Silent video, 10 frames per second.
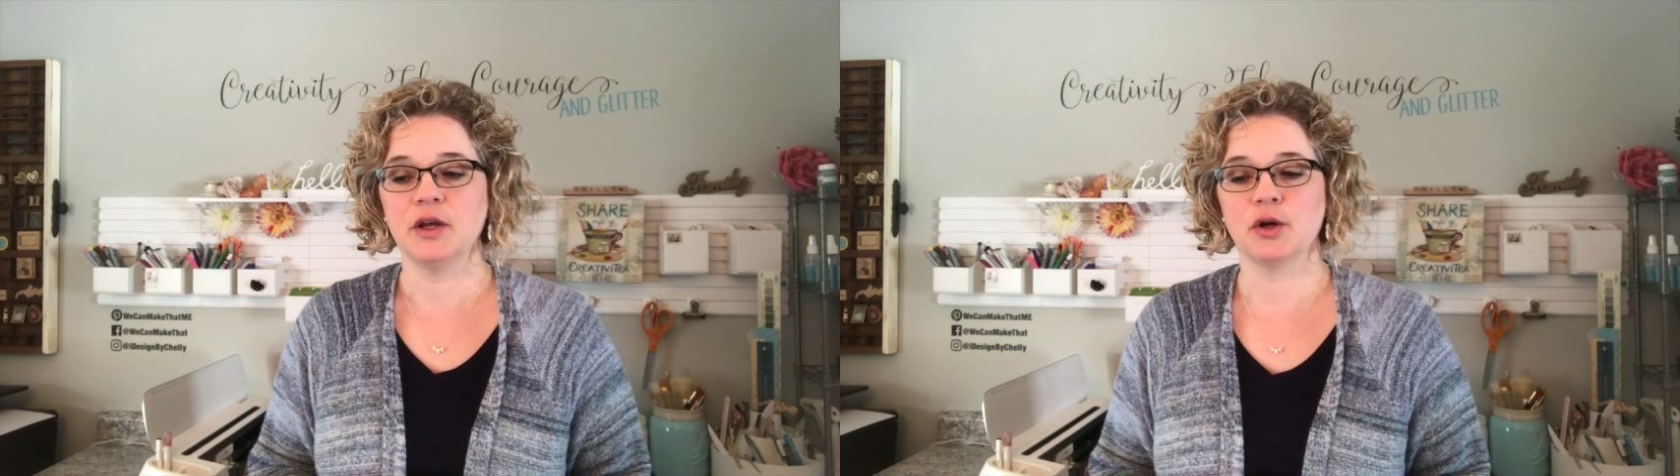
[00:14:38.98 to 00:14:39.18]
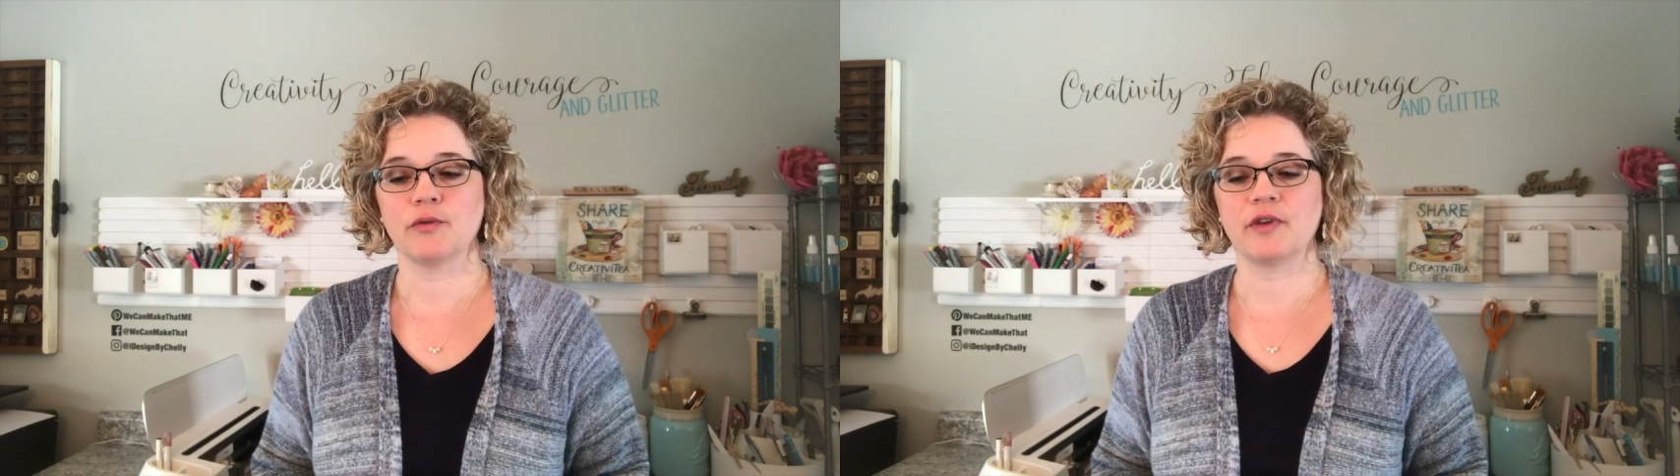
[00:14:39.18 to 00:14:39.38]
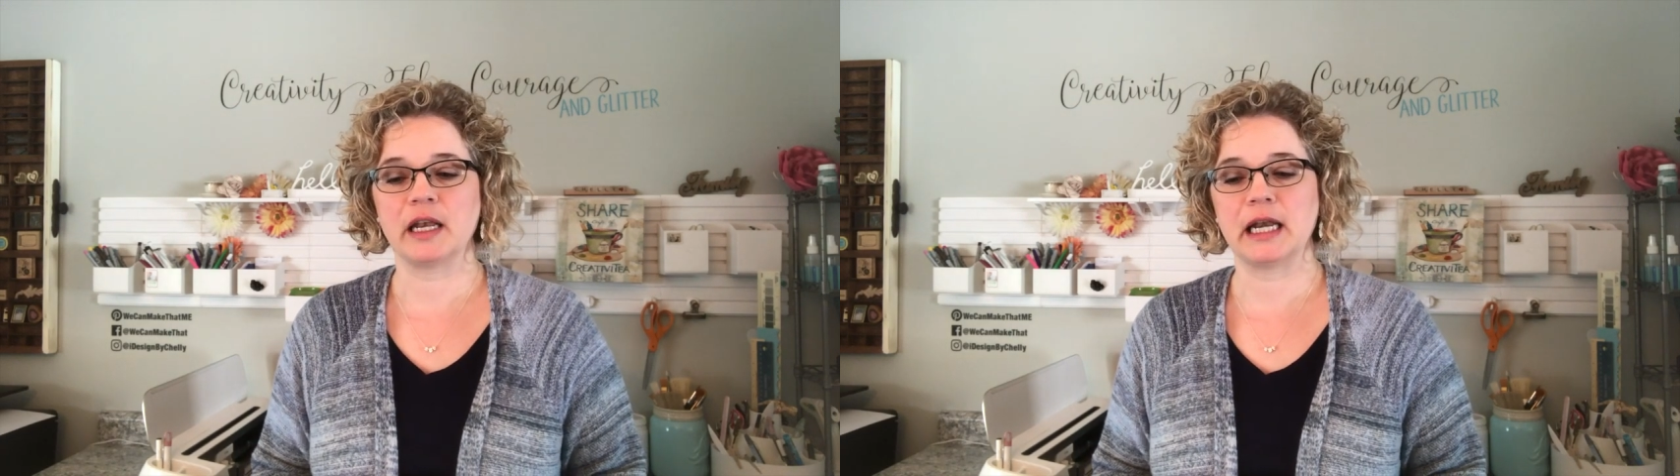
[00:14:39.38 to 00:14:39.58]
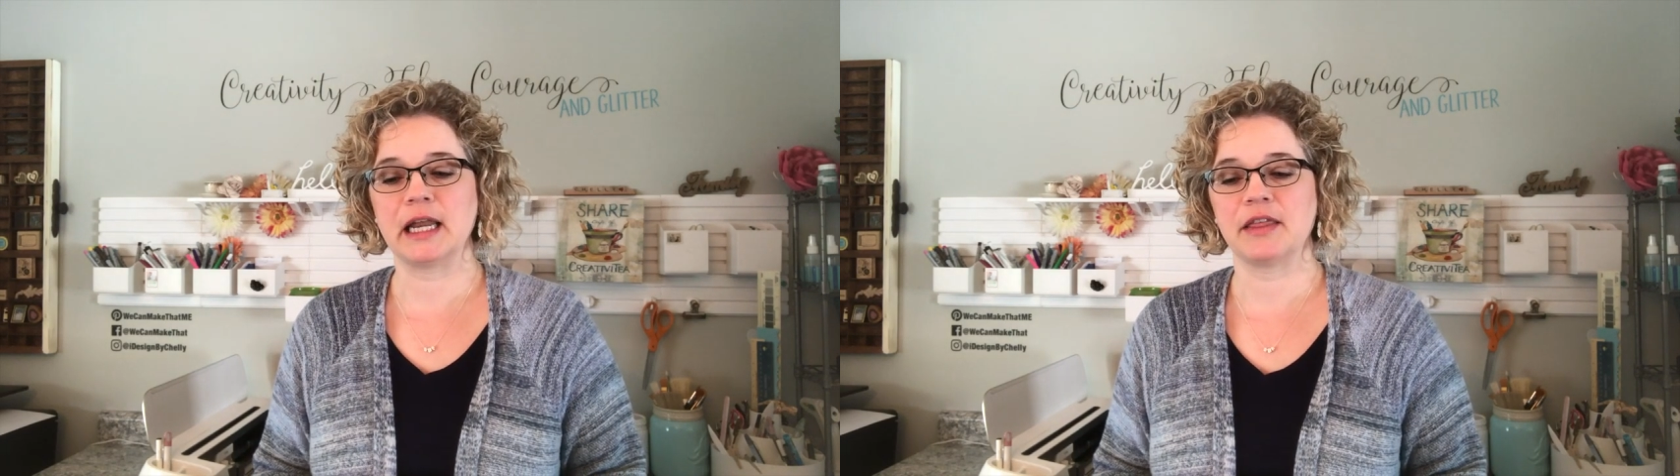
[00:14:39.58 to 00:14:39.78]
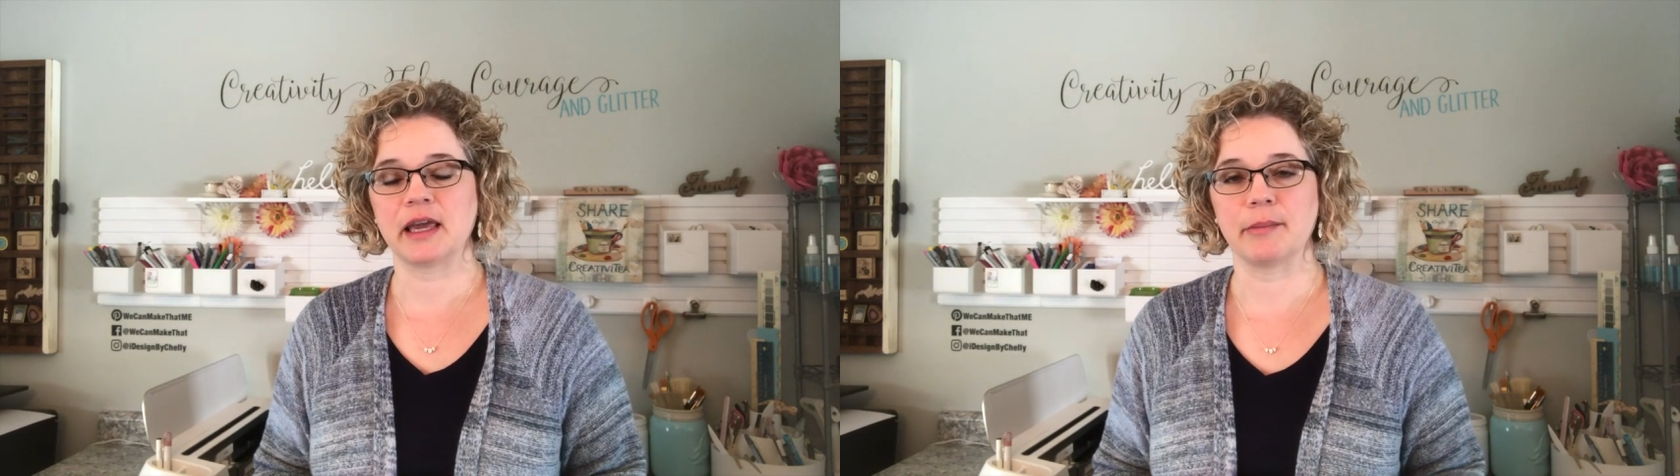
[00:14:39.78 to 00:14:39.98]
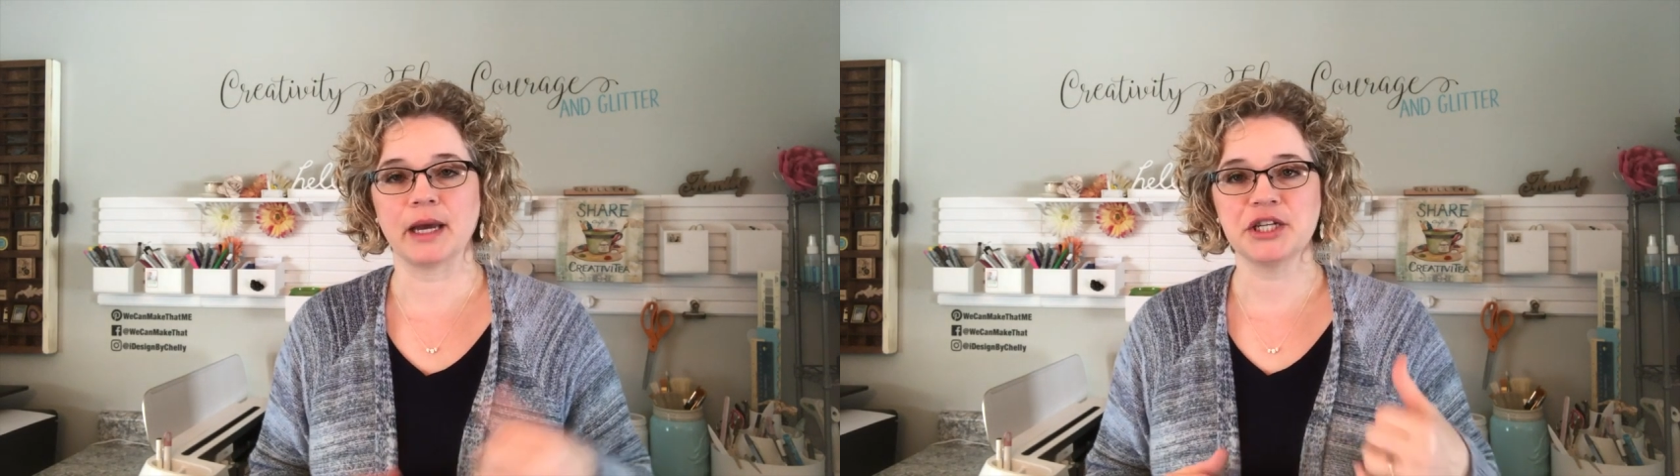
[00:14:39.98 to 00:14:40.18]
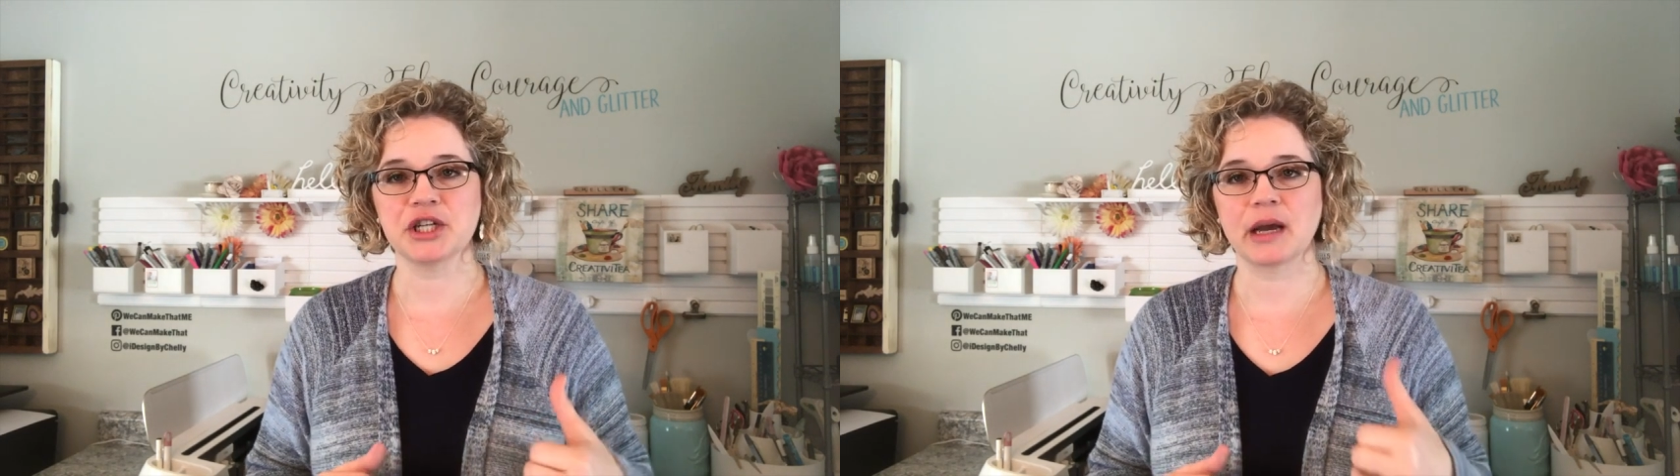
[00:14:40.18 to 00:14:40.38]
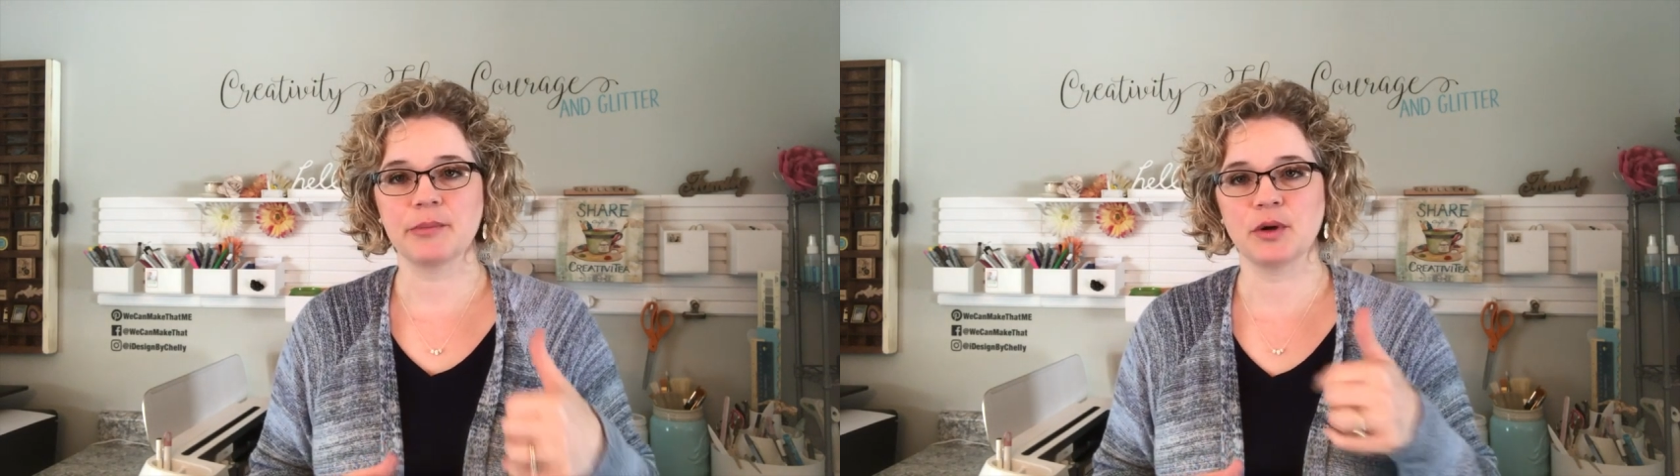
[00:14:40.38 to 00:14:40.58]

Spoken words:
you don't find anything in my shop,